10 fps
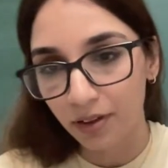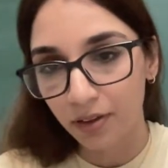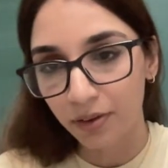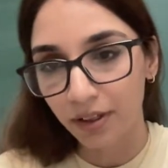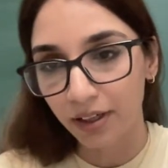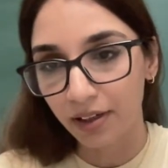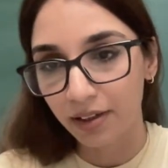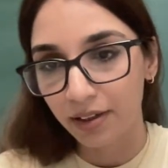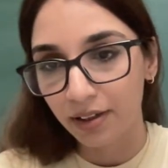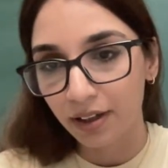Okay.
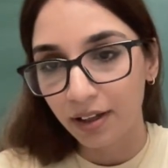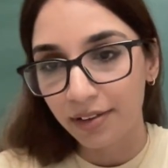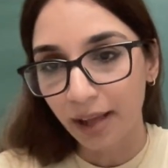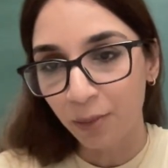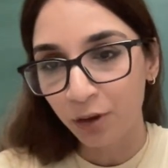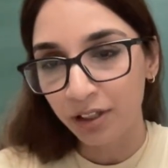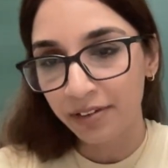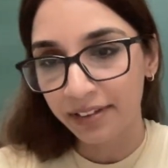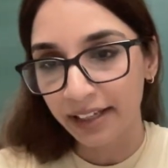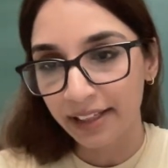Someone
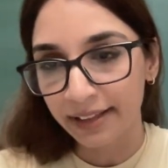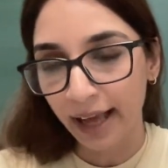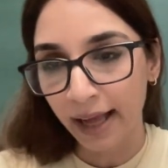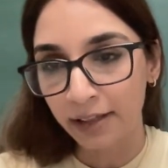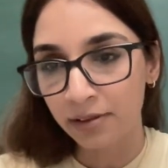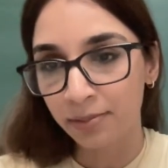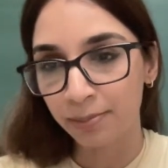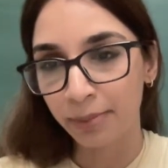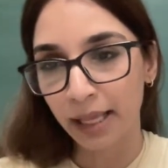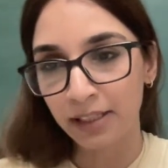is saying
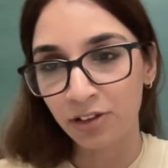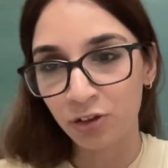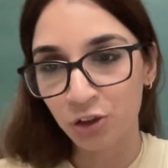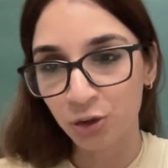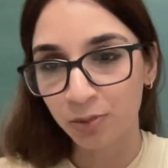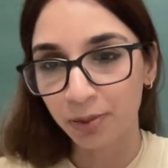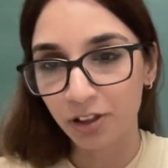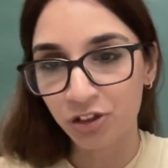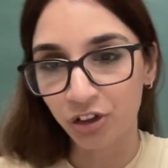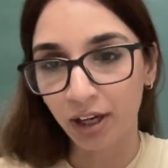that balance should be
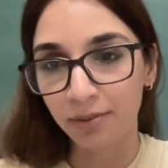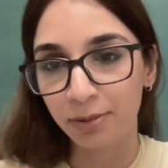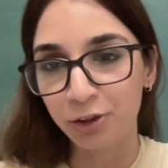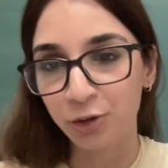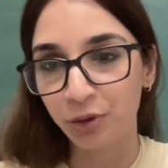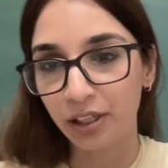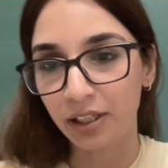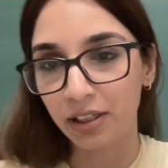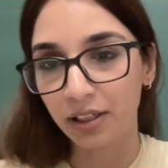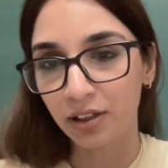struck
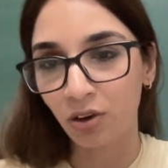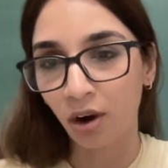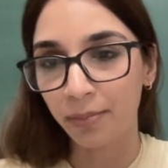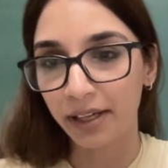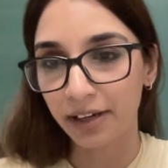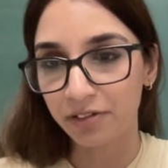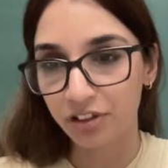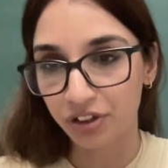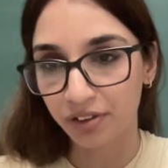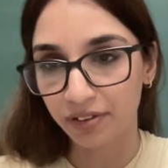between economic
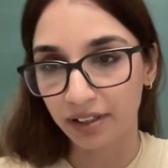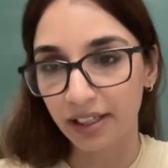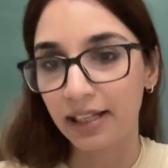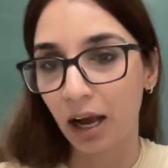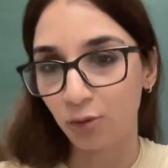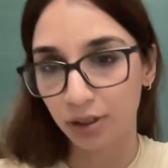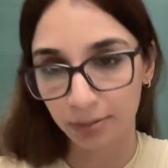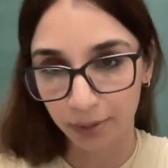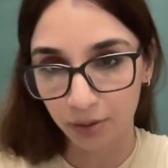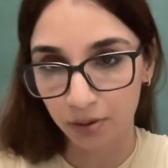efficiency, cloud
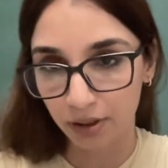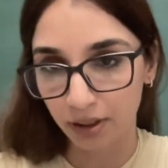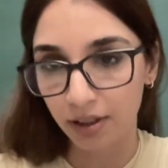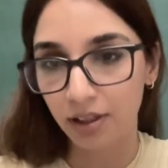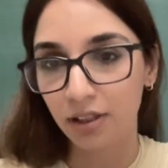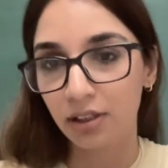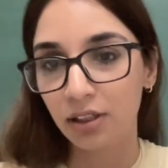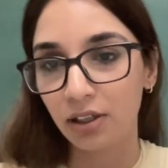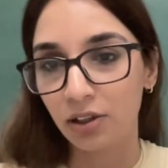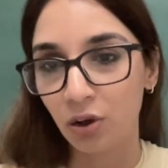computing,
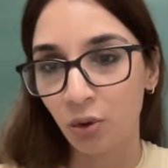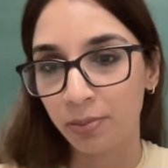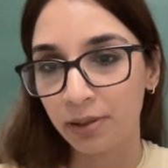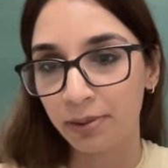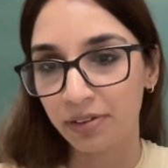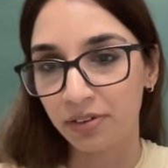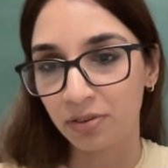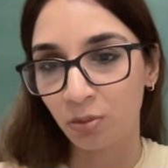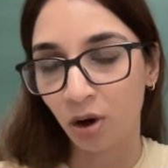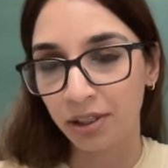global
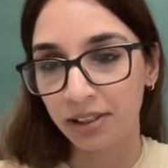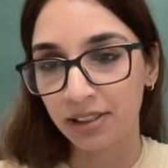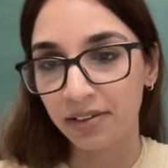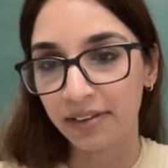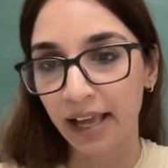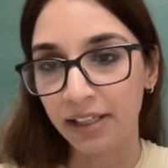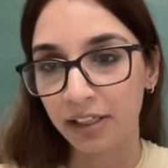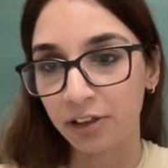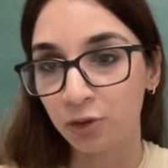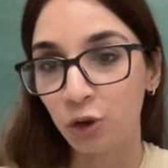business models, and
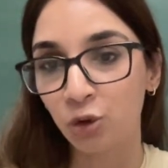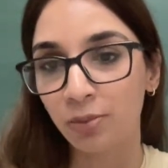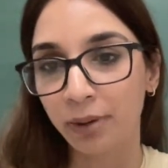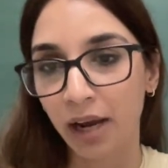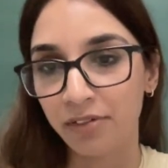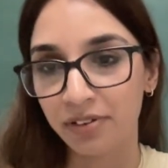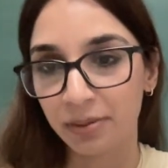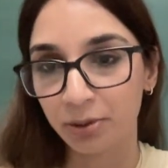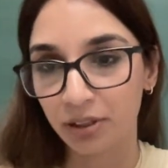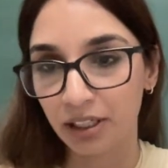individual privacy
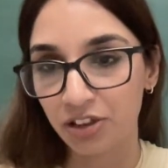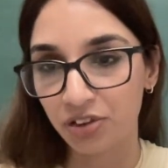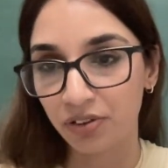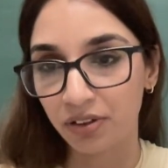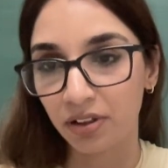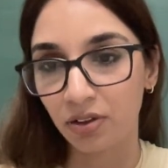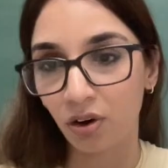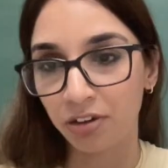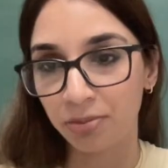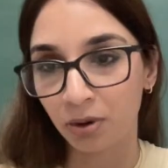protections in the
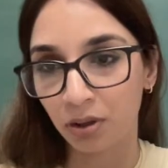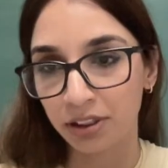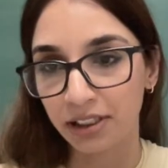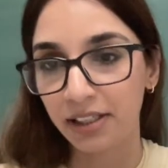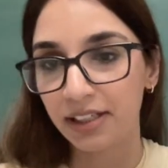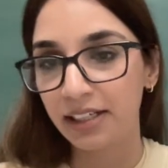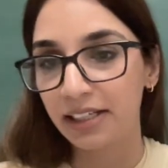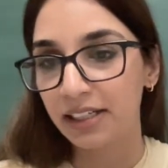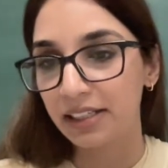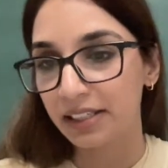cross border
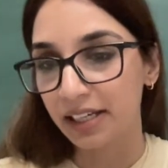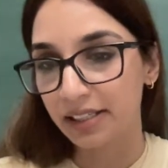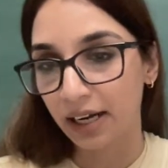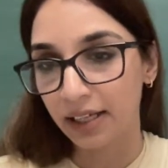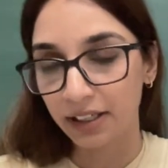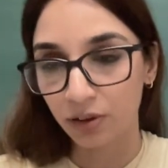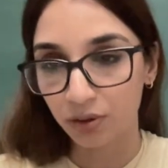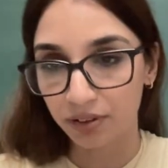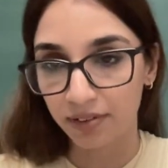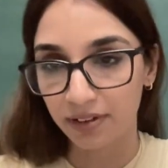data
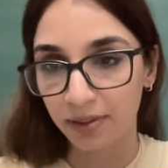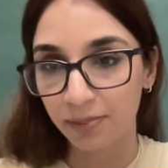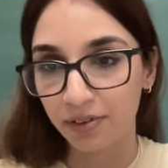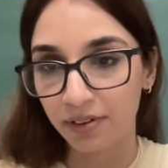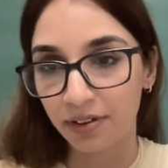ecosystems.